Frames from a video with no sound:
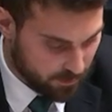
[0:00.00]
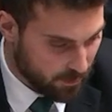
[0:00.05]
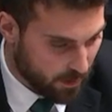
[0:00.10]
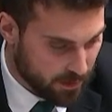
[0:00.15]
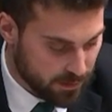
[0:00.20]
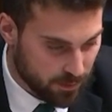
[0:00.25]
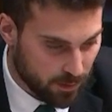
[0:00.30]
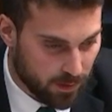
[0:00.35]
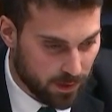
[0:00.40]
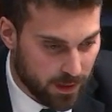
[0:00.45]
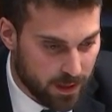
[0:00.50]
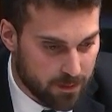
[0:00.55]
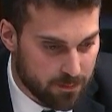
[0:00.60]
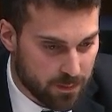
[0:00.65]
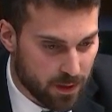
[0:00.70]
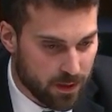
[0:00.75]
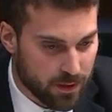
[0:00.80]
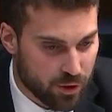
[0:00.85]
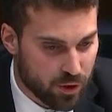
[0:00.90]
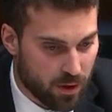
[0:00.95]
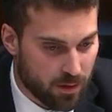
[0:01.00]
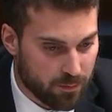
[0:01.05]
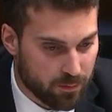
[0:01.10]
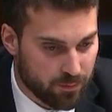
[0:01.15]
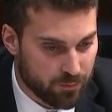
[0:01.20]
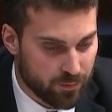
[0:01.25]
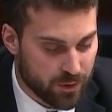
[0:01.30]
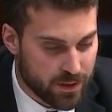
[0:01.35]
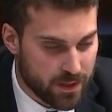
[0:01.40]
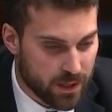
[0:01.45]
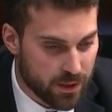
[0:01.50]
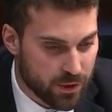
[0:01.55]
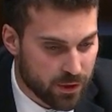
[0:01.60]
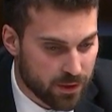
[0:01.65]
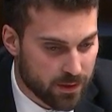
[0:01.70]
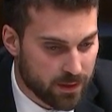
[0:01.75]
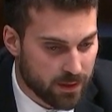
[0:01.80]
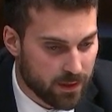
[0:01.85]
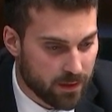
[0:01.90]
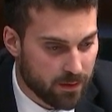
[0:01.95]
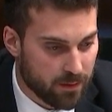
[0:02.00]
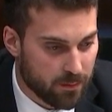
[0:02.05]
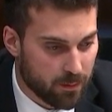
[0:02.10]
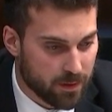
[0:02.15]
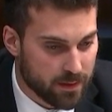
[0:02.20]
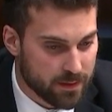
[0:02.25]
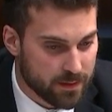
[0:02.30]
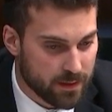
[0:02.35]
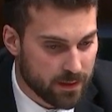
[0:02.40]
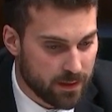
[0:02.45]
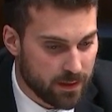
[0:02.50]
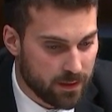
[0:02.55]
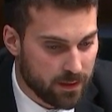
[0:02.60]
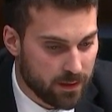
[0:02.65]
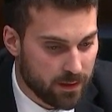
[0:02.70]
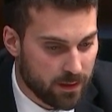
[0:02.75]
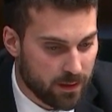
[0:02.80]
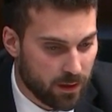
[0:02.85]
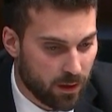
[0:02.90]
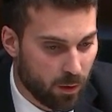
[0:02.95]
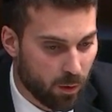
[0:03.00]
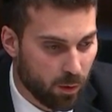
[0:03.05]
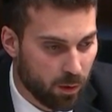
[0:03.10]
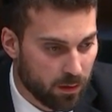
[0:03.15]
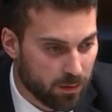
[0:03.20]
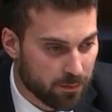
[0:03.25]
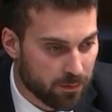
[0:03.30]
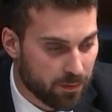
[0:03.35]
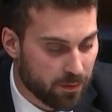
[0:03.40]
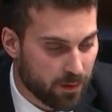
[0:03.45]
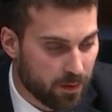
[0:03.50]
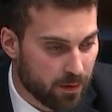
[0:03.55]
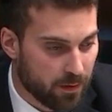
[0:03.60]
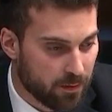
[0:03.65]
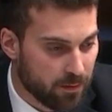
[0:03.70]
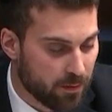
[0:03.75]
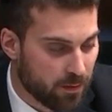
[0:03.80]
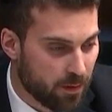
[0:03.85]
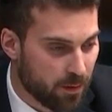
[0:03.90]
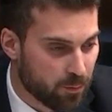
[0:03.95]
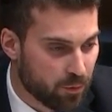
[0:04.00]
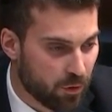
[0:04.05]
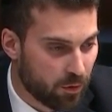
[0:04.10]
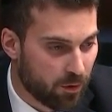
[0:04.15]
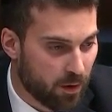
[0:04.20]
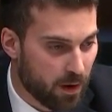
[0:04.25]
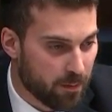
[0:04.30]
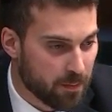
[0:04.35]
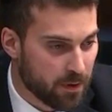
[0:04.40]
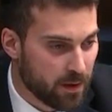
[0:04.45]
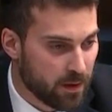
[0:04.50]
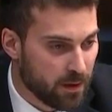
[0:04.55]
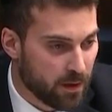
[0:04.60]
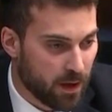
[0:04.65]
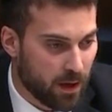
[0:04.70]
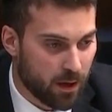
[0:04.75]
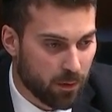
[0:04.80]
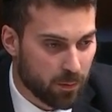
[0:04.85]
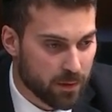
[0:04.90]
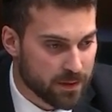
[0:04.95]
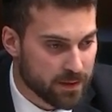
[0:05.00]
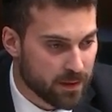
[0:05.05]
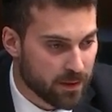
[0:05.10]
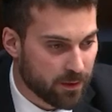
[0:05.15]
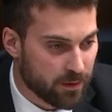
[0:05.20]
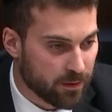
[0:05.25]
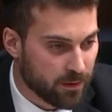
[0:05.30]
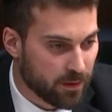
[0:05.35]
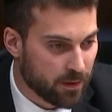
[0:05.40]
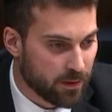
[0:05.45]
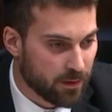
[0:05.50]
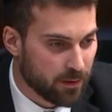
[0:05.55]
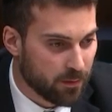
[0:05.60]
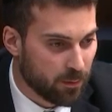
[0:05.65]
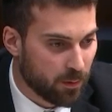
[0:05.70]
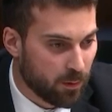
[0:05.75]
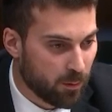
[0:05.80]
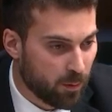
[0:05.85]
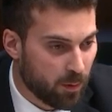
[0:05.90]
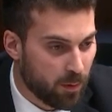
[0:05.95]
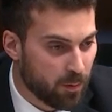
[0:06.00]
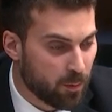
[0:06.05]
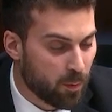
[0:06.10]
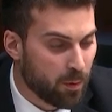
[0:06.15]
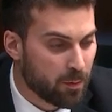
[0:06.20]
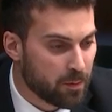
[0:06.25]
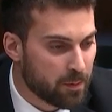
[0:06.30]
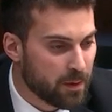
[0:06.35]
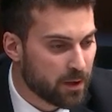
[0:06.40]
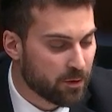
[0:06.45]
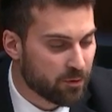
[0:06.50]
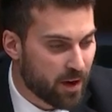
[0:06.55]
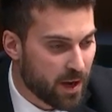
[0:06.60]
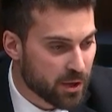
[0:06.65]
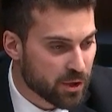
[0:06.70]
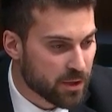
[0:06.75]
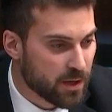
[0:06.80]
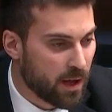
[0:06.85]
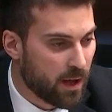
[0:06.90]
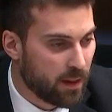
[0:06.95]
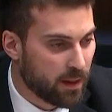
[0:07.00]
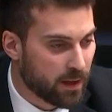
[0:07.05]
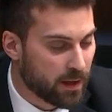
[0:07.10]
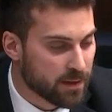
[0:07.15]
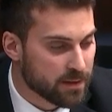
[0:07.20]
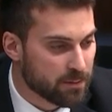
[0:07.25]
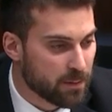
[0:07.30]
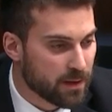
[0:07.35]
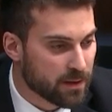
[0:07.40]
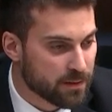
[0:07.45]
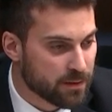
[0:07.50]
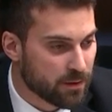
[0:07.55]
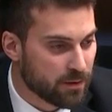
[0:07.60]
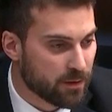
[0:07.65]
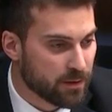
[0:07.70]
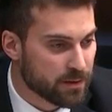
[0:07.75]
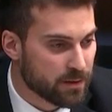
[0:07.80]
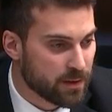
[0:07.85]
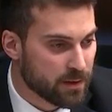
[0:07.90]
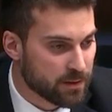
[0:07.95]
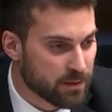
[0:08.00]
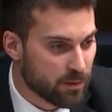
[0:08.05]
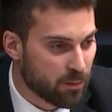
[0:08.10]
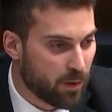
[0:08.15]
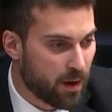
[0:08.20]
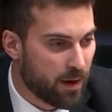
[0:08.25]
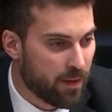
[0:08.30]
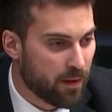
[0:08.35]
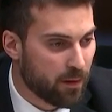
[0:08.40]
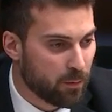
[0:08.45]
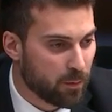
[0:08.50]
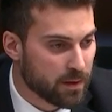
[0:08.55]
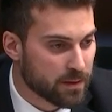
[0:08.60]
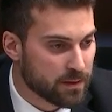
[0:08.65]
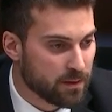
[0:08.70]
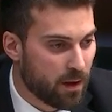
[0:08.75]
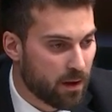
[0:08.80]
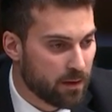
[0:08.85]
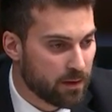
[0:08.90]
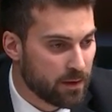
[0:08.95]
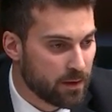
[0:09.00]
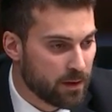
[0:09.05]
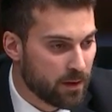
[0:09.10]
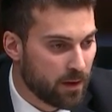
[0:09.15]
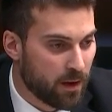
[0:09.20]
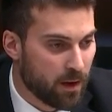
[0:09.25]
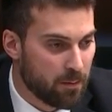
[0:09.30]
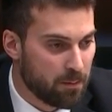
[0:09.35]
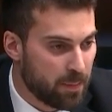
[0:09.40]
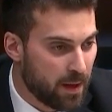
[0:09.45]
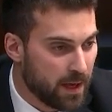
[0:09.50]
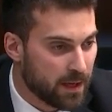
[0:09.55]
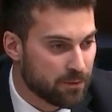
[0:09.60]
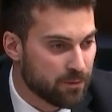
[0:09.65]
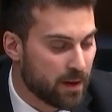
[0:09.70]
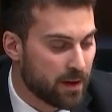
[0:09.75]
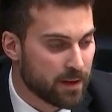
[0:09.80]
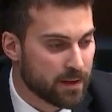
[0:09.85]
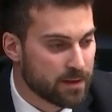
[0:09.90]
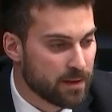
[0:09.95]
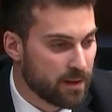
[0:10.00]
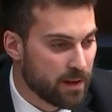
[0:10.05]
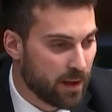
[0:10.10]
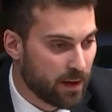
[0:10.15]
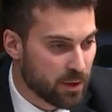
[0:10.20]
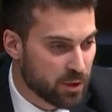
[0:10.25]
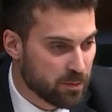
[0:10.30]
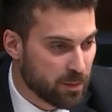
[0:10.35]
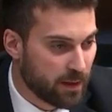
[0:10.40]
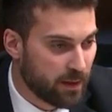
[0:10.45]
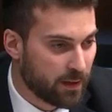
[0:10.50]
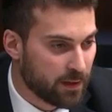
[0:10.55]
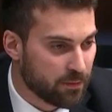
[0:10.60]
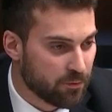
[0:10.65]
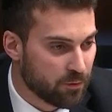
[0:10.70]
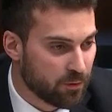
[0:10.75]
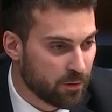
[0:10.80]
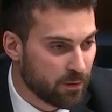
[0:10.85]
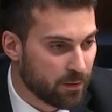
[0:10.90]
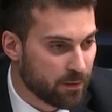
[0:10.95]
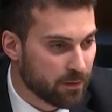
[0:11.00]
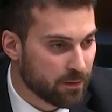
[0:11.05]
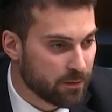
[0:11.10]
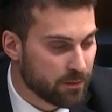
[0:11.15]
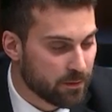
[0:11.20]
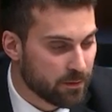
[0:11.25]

as you claim, job retention was a goal of the program, was there, what would be your rationale, I guess, Minister, as to why that was not baked right into the eligibility rules?